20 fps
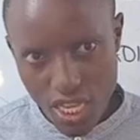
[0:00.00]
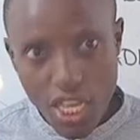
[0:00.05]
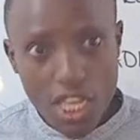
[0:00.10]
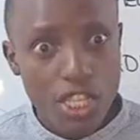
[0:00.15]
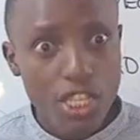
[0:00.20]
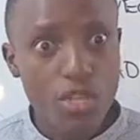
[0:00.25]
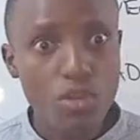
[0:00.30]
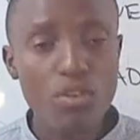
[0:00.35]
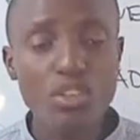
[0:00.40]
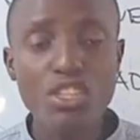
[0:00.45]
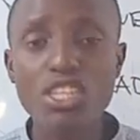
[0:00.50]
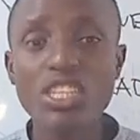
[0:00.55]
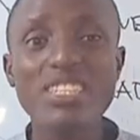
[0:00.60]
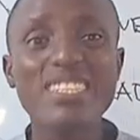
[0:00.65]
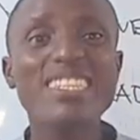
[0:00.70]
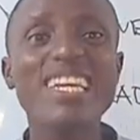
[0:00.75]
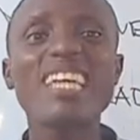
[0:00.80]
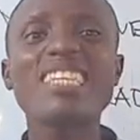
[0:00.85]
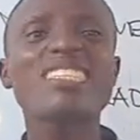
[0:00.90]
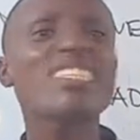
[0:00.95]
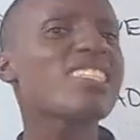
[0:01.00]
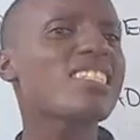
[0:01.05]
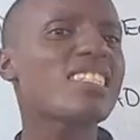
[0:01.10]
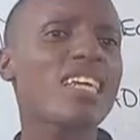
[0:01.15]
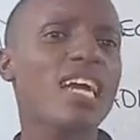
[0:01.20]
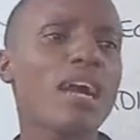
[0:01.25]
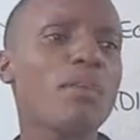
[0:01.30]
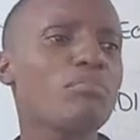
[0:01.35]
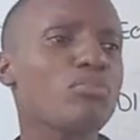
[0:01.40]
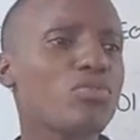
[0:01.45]
The question doesn't
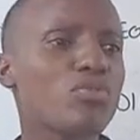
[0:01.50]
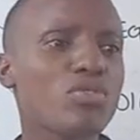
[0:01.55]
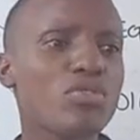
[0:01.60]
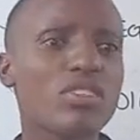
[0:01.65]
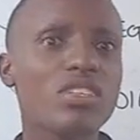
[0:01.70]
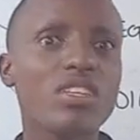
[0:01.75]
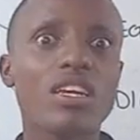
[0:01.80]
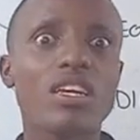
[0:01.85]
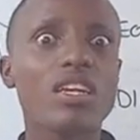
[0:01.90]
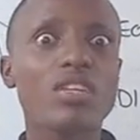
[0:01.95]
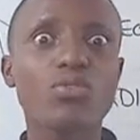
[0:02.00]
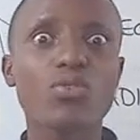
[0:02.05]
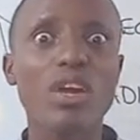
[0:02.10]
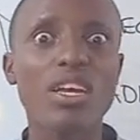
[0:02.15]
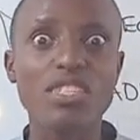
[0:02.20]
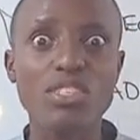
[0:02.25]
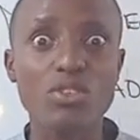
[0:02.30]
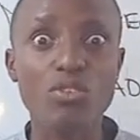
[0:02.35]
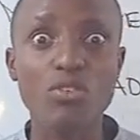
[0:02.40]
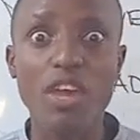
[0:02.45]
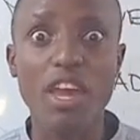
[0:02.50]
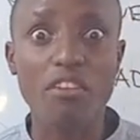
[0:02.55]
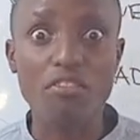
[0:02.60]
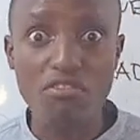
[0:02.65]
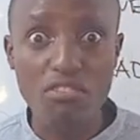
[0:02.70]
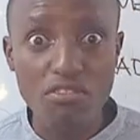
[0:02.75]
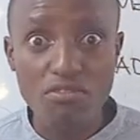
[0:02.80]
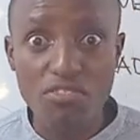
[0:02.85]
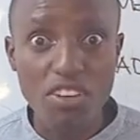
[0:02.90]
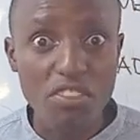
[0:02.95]
come to ask you a
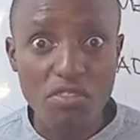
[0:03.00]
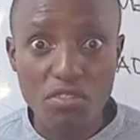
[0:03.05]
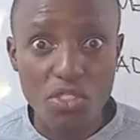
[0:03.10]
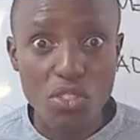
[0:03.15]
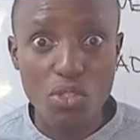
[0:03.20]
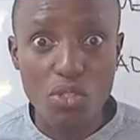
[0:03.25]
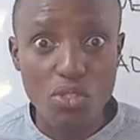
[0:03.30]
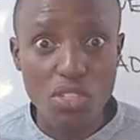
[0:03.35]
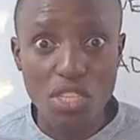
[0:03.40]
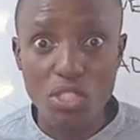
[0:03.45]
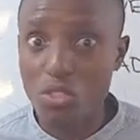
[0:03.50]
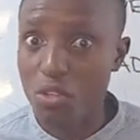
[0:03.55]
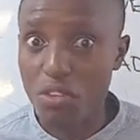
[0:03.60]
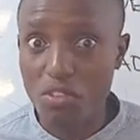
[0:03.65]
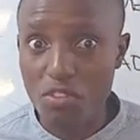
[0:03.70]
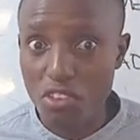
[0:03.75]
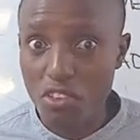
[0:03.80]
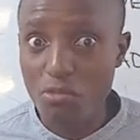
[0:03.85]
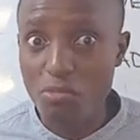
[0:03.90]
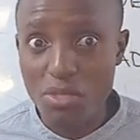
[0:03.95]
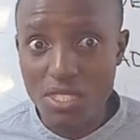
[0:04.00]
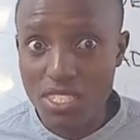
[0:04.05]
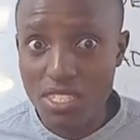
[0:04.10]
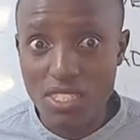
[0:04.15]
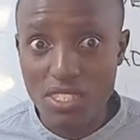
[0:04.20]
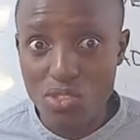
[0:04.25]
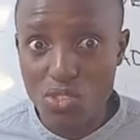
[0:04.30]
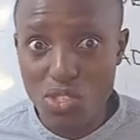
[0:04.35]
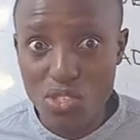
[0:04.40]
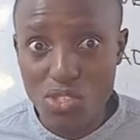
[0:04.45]
Form 5 student or a Form 6
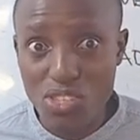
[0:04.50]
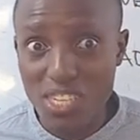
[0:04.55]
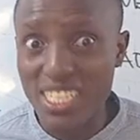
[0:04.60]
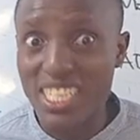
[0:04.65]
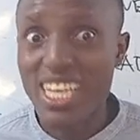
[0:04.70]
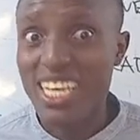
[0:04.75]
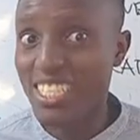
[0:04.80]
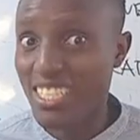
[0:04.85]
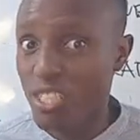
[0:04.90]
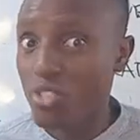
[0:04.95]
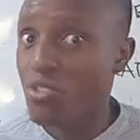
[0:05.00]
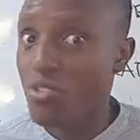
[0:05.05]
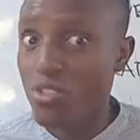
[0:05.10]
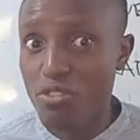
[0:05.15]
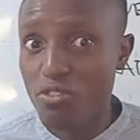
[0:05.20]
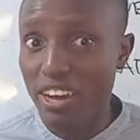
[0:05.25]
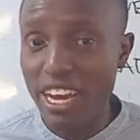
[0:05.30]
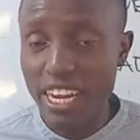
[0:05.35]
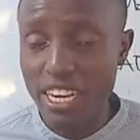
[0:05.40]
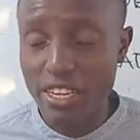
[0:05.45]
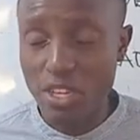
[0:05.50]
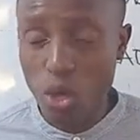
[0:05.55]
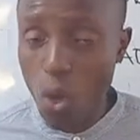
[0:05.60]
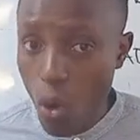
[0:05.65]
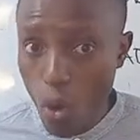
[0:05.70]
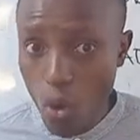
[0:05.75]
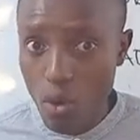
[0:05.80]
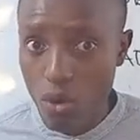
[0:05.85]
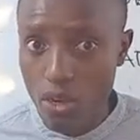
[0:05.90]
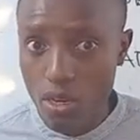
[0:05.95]
student just to define.
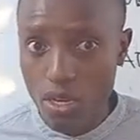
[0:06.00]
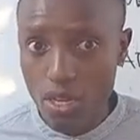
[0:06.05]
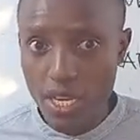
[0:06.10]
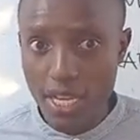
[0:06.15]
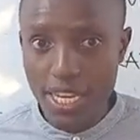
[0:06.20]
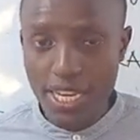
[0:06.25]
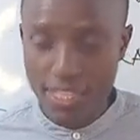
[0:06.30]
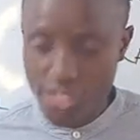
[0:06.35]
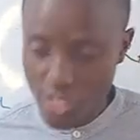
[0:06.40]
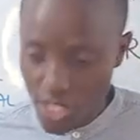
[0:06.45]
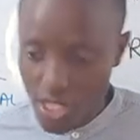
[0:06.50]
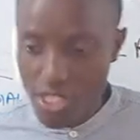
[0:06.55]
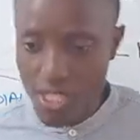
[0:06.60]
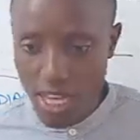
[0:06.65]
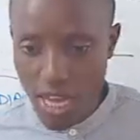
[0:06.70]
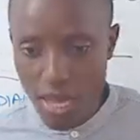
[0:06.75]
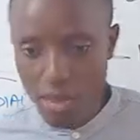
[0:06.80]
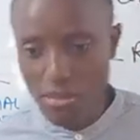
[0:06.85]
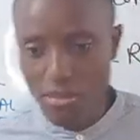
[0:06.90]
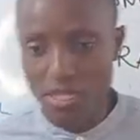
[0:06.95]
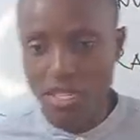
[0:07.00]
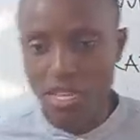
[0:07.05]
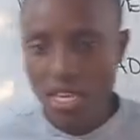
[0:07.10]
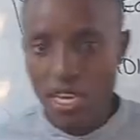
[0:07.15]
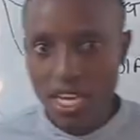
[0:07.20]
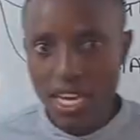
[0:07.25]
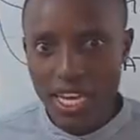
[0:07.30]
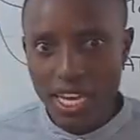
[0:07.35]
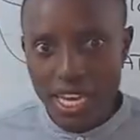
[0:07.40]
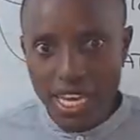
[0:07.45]
No, it just comes
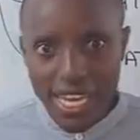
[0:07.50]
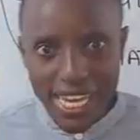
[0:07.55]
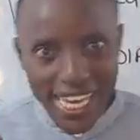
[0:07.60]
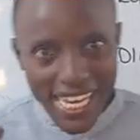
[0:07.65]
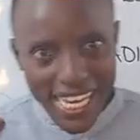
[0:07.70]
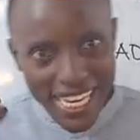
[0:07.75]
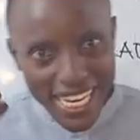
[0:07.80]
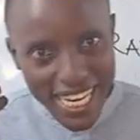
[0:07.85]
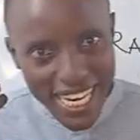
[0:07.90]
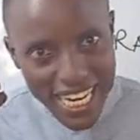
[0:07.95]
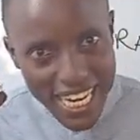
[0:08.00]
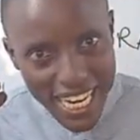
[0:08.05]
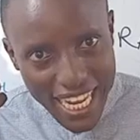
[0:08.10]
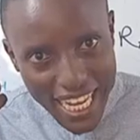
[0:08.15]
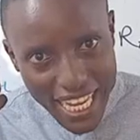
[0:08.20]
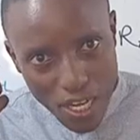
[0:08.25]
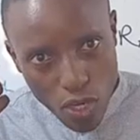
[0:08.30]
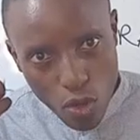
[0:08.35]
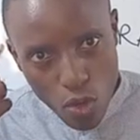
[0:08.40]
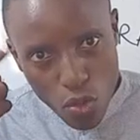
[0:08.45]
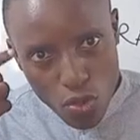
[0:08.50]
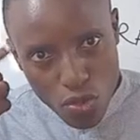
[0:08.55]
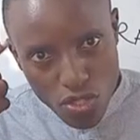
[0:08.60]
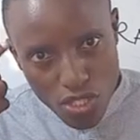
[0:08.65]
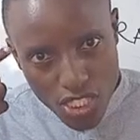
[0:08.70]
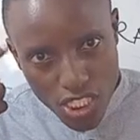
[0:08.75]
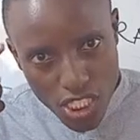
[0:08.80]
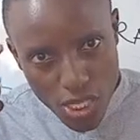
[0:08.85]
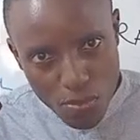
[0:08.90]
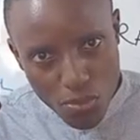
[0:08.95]
in
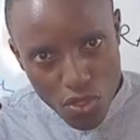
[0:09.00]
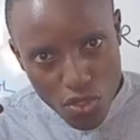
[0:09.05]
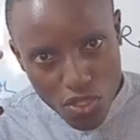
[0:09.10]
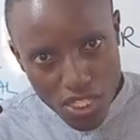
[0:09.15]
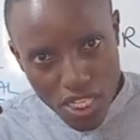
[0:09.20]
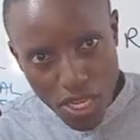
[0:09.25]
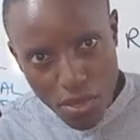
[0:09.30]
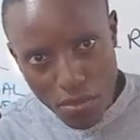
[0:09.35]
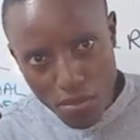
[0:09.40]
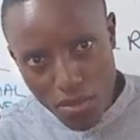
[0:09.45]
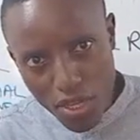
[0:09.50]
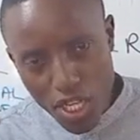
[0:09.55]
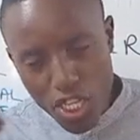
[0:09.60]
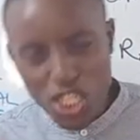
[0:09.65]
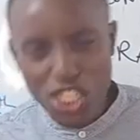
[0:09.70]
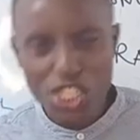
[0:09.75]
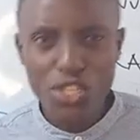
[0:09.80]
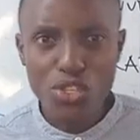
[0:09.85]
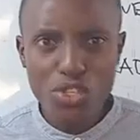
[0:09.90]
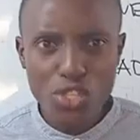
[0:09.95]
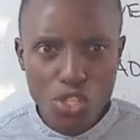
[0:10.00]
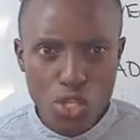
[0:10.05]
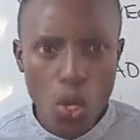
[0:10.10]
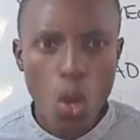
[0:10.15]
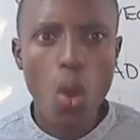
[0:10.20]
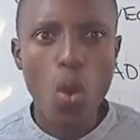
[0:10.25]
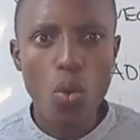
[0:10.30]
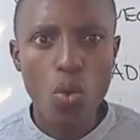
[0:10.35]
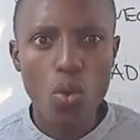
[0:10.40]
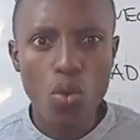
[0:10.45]
conceptual term. Do you
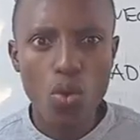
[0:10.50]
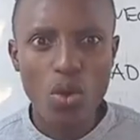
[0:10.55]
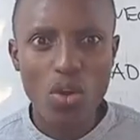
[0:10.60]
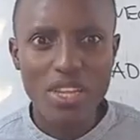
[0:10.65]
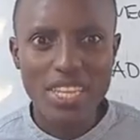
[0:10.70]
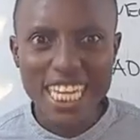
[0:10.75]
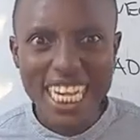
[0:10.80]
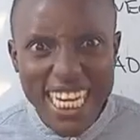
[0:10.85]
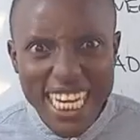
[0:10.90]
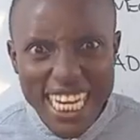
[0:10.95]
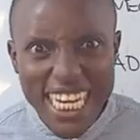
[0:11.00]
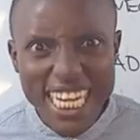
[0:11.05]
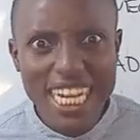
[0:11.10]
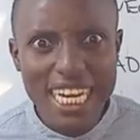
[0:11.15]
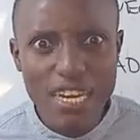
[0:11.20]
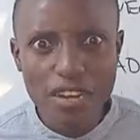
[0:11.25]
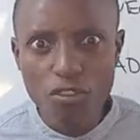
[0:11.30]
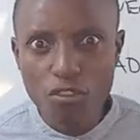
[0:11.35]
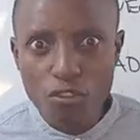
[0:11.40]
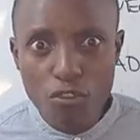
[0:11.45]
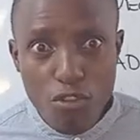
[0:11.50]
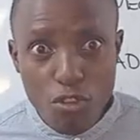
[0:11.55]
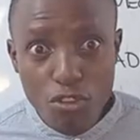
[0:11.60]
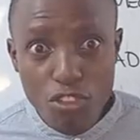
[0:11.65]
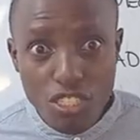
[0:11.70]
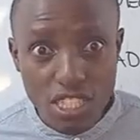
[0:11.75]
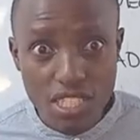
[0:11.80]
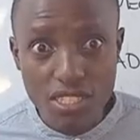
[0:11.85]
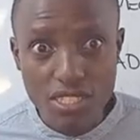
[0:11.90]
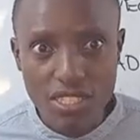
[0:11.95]
know the real
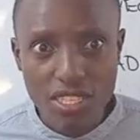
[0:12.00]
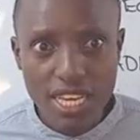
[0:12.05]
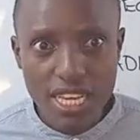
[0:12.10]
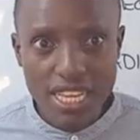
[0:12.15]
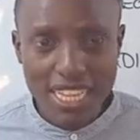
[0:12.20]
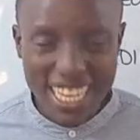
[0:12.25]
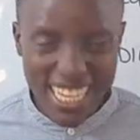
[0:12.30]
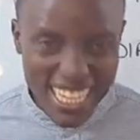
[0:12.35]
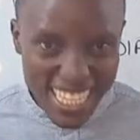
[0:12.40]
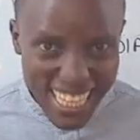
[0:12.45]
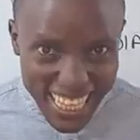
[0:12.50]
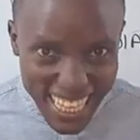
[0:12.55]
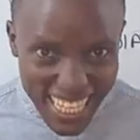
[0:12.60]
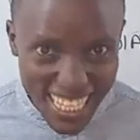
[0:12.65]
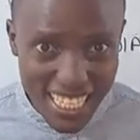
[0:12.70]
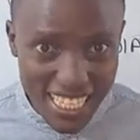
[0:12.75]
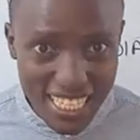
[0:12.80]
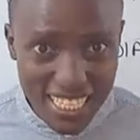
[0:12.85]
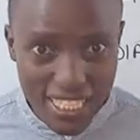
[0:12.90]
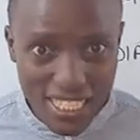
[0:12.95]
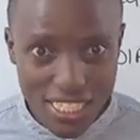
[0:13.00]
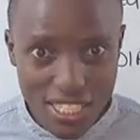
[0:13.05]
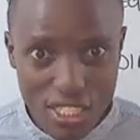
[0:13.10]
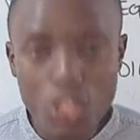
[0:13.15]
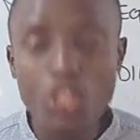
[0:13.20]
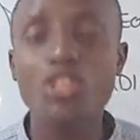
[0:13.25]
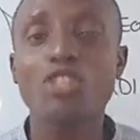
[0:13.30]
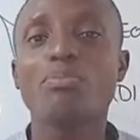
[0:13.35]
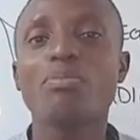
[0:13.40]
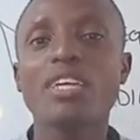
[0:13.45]
features that this
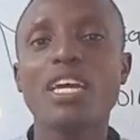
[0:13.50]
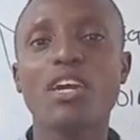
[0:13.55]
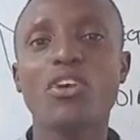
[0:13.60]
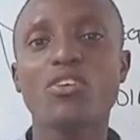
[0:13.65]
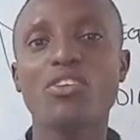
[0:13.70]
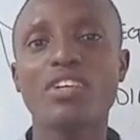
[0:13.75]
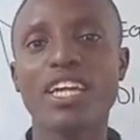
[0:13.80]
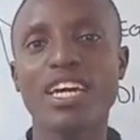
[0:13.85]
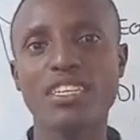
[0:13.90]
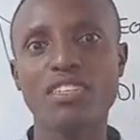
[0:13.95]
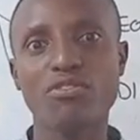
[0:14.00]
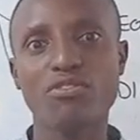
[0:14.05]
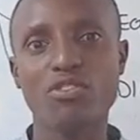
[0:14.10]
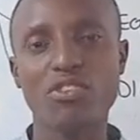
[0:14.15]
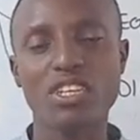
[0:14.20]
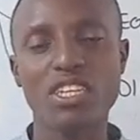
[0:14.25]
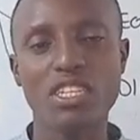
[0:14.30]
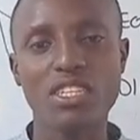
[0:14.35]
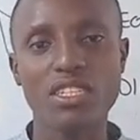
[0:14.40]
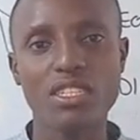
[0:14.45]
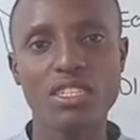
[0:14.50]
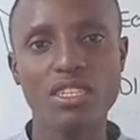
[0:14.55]
should be a conductor for heat?